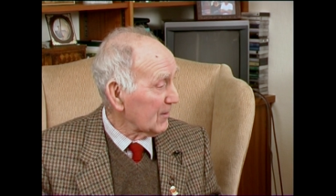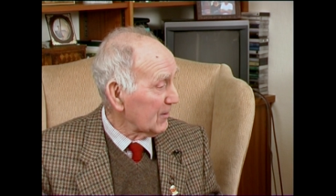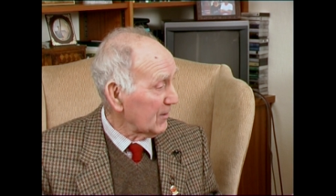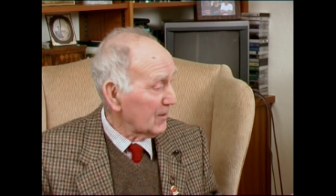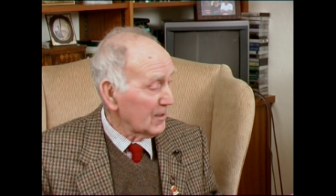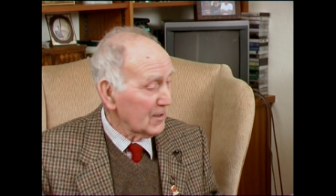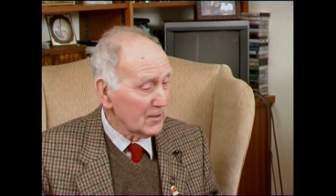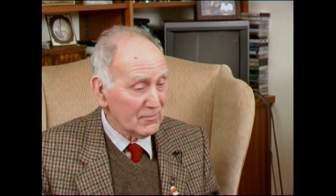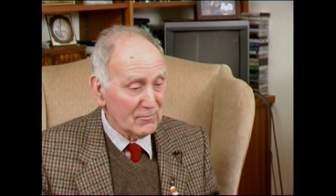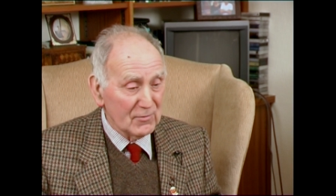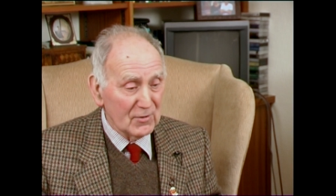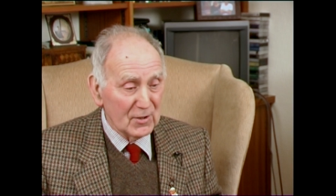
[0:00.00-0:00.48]
of
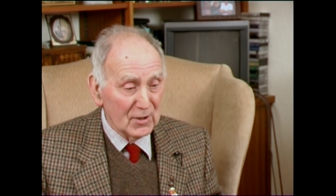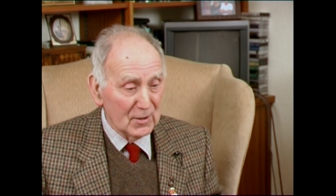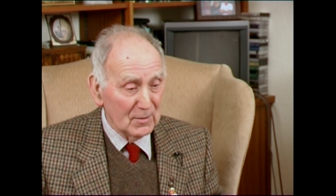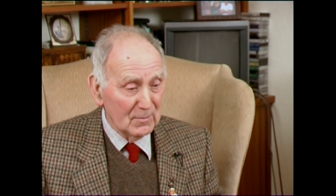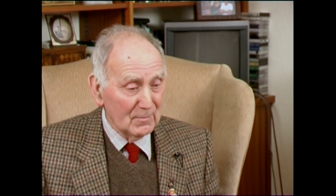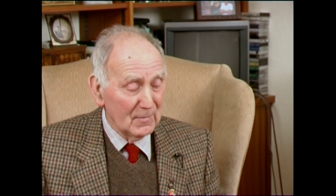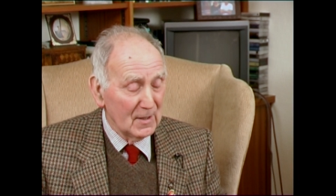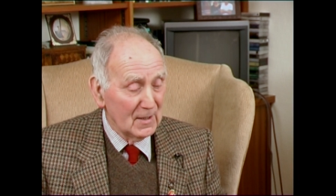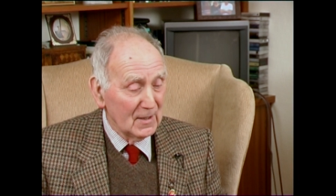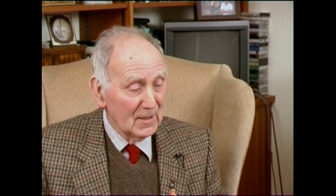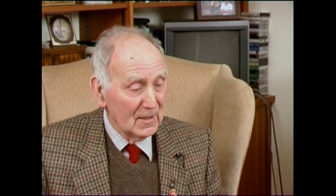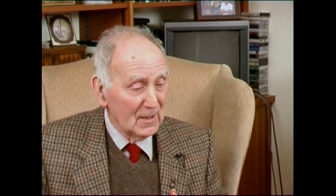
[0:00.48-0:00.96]
this
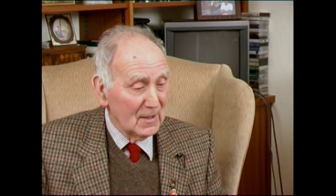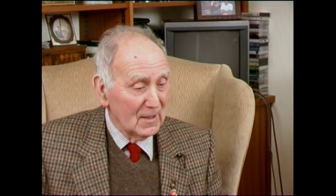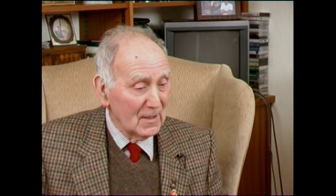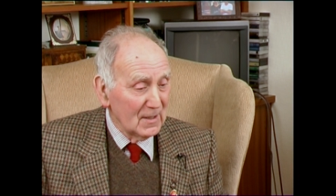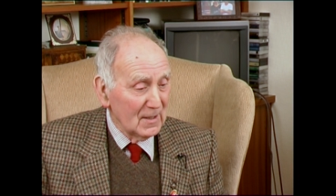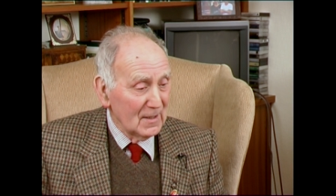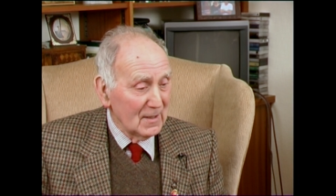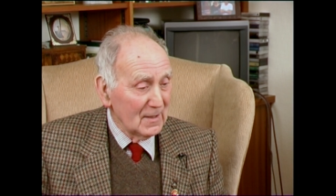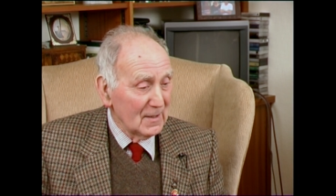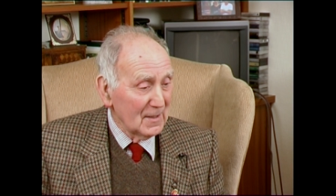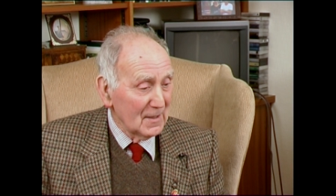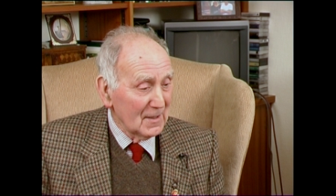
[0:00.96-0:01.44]
room.
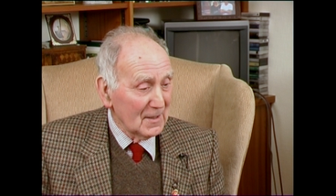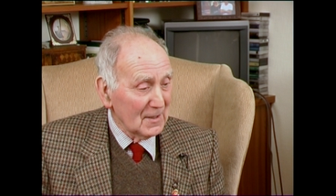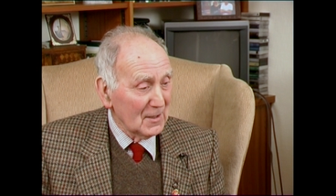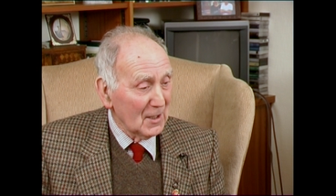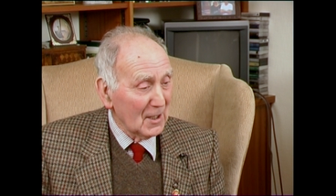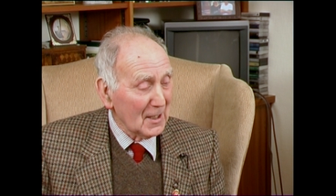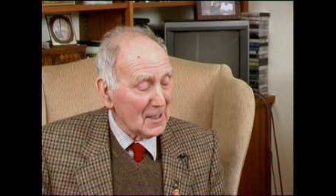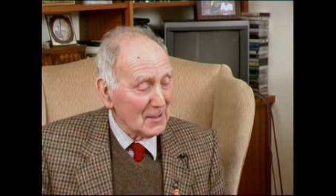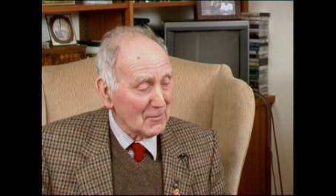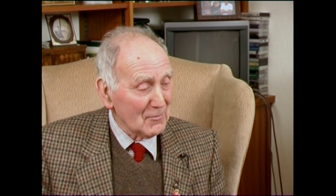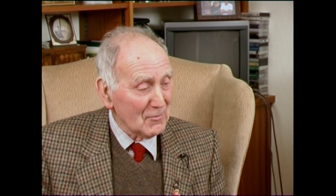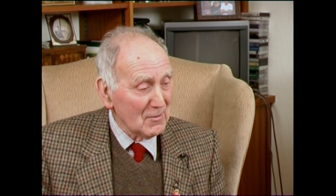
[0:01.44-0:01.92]
And I
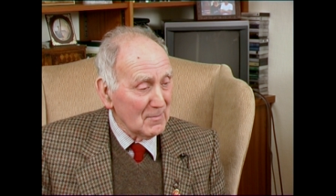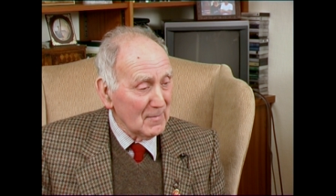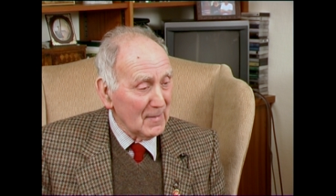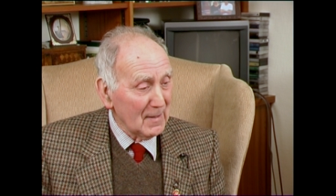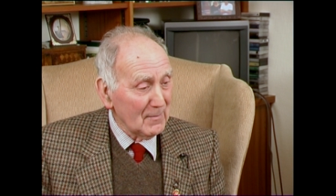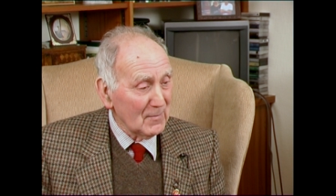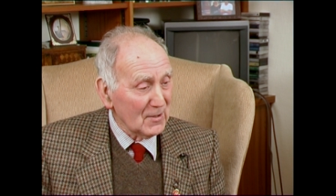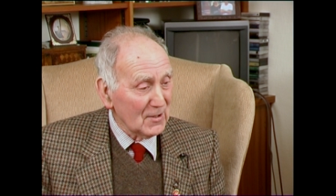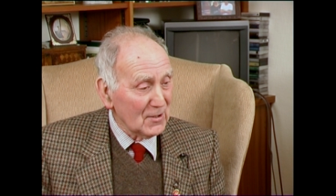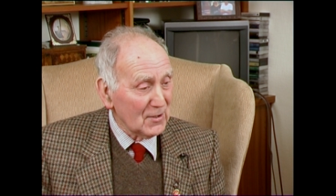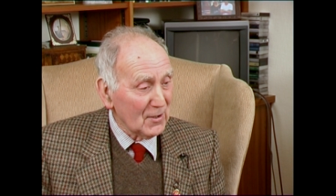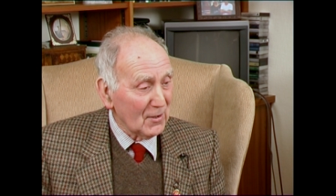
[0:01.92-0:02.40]
can
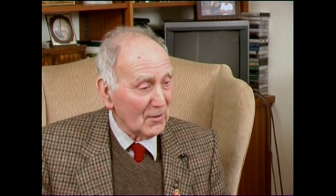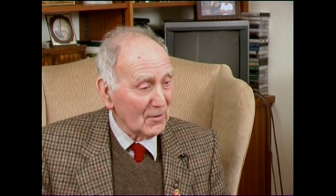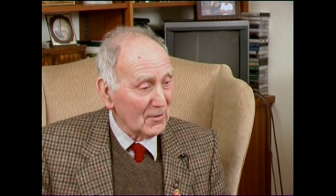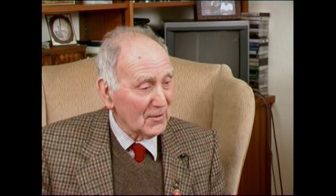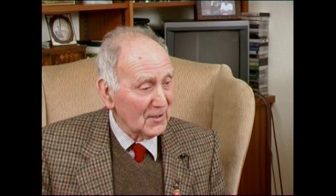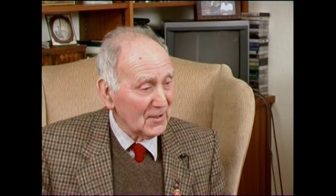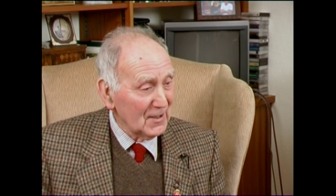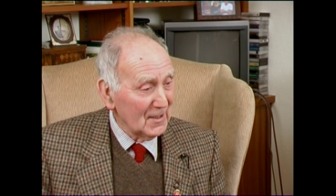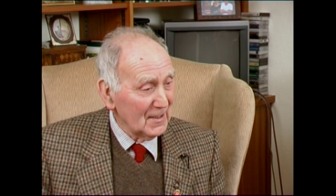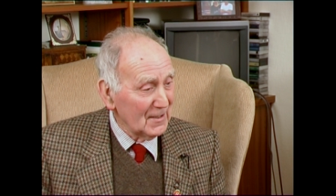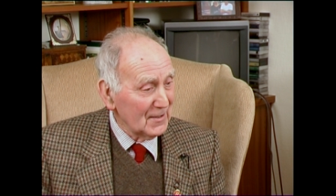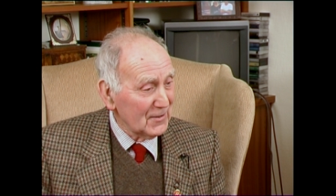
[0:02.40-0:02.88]
remember
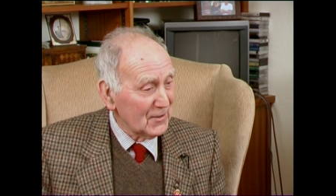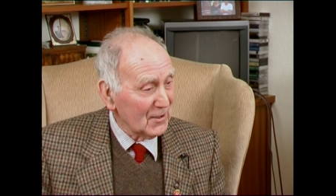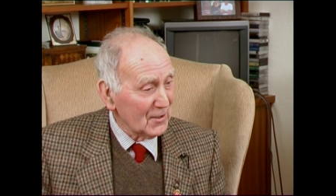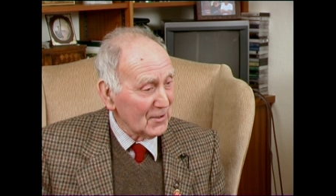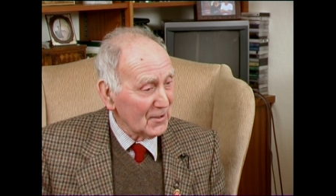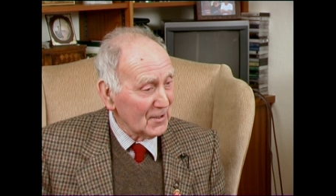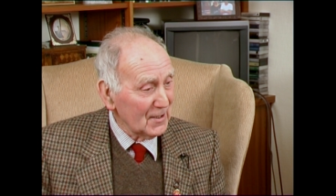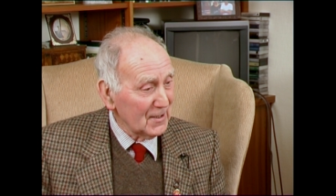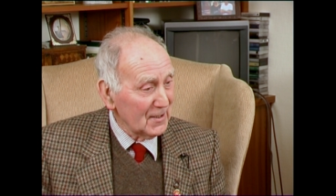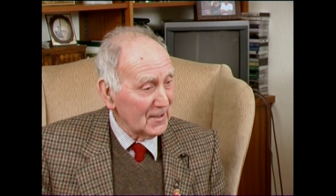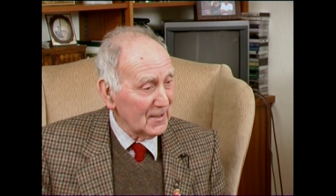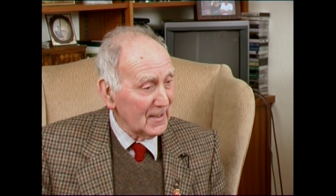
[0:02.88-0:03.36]
toddling,
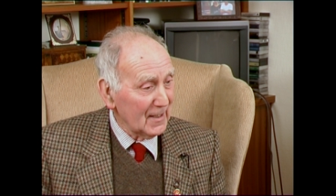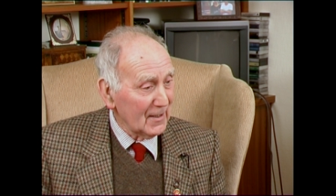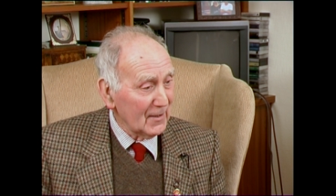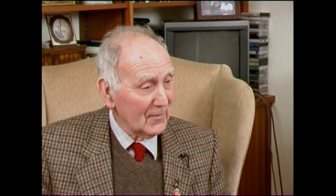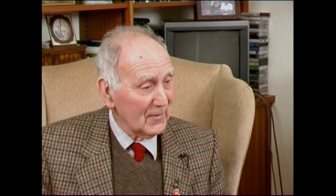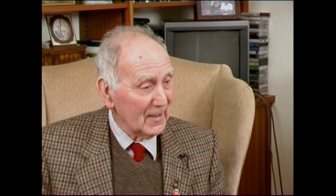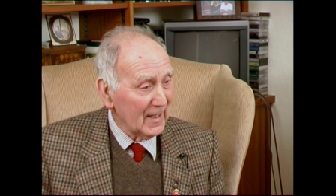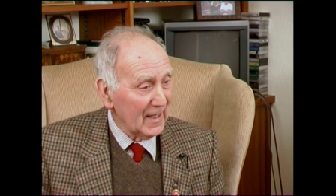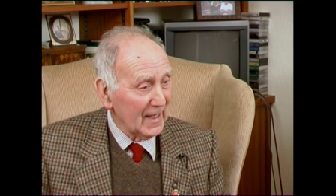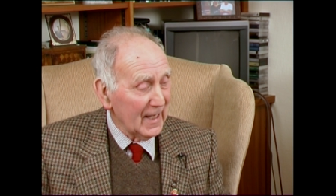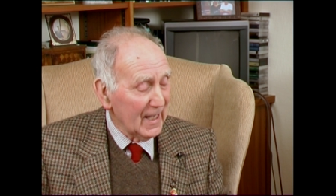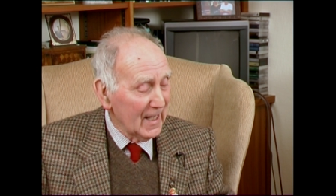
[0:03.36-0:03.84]
toddling down
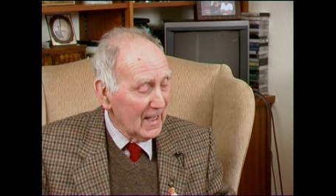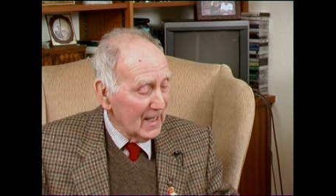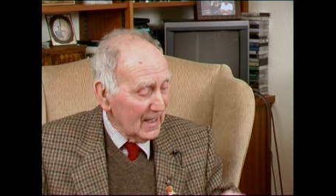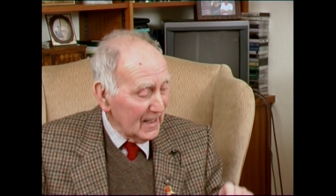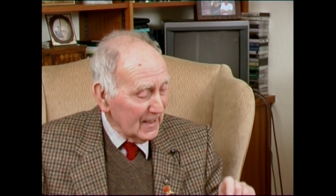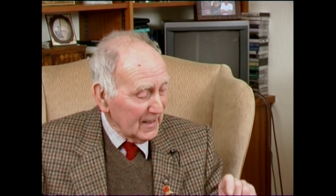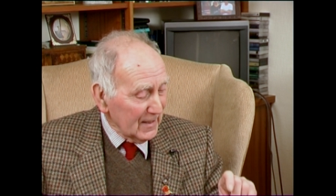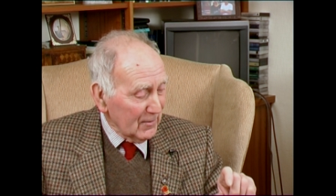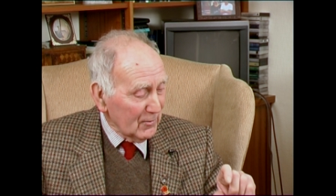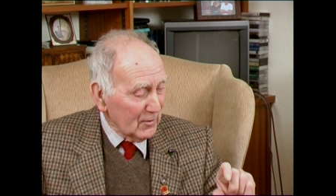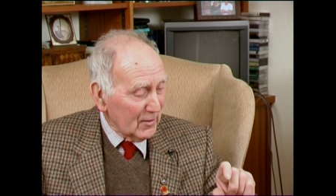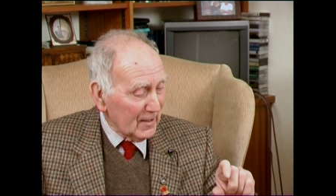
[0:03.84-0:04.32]
there,
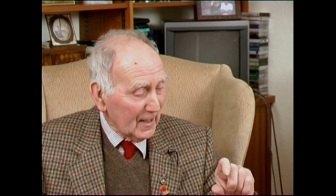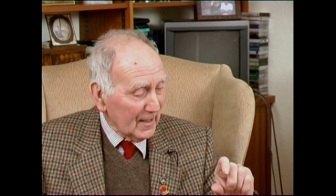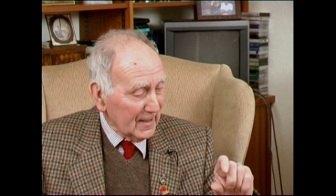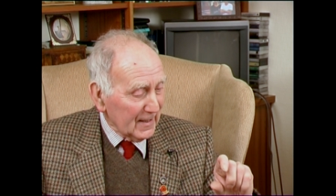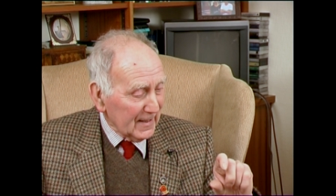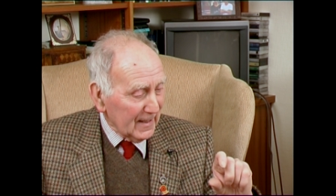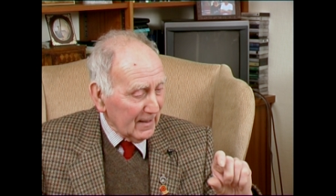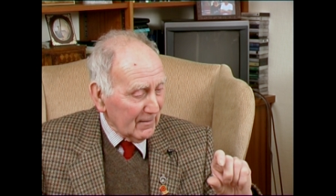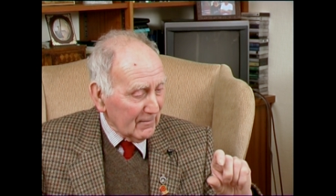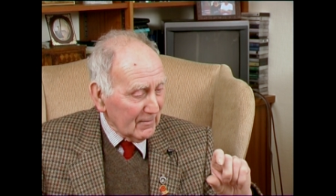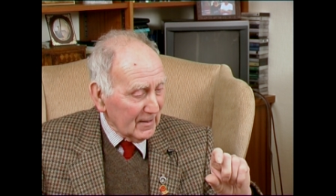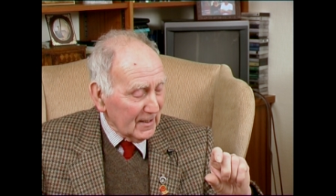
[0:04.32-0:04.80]
and he was
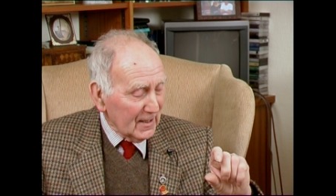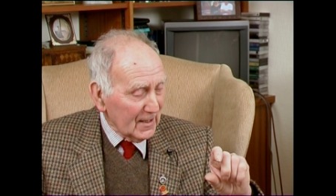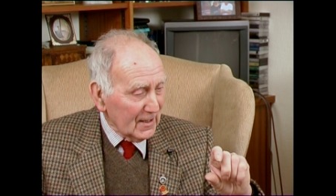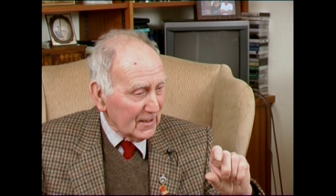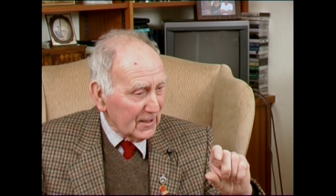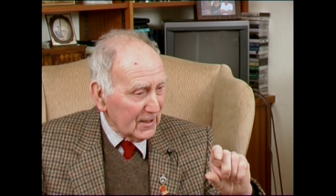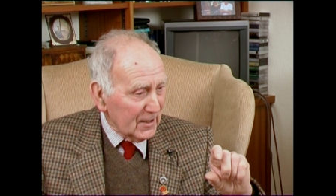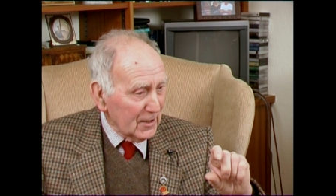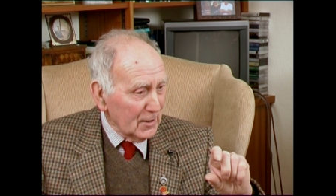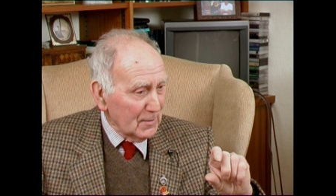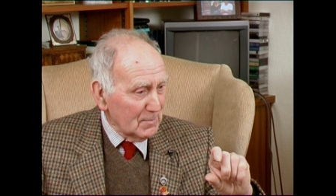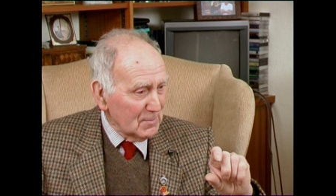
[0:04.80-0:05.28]
cutting out little
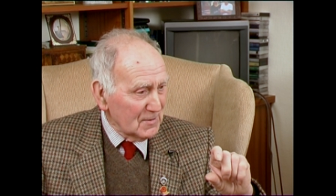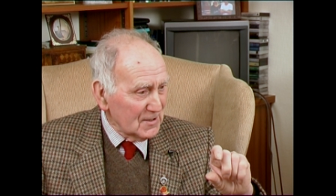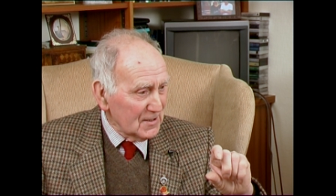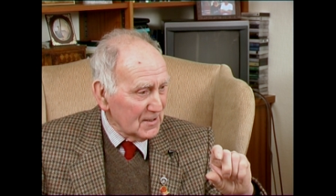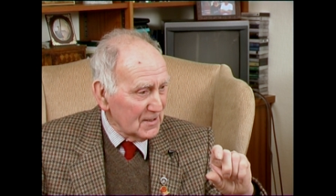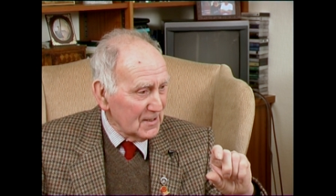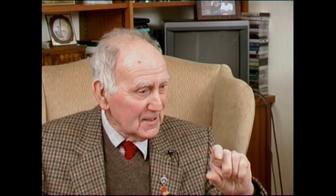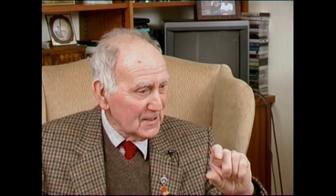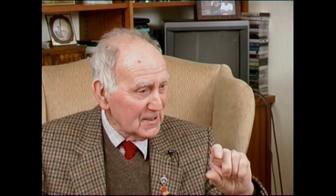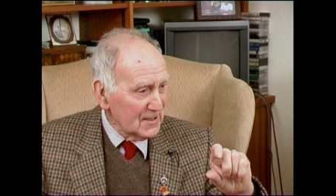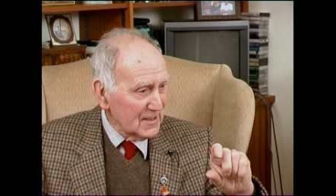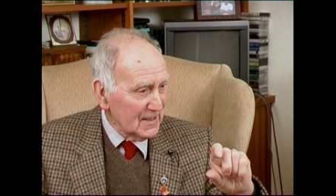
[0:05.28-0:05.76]
cubes of
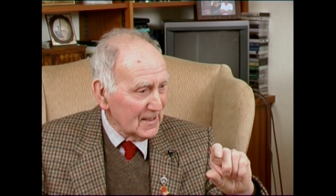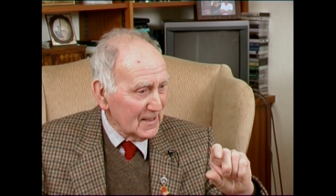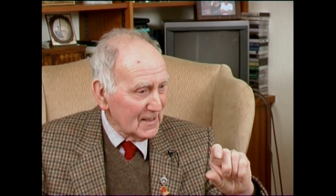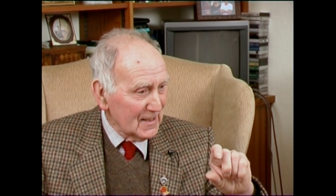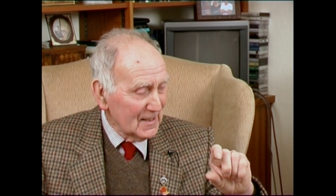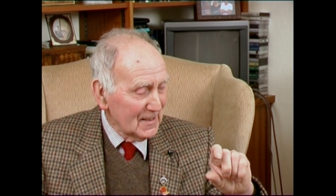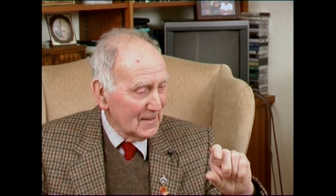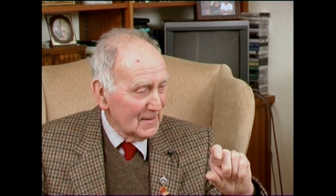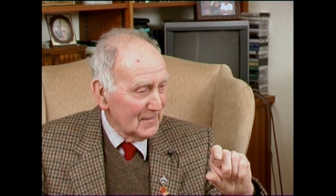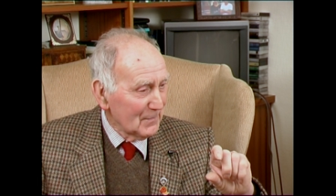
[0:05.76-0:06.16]
this here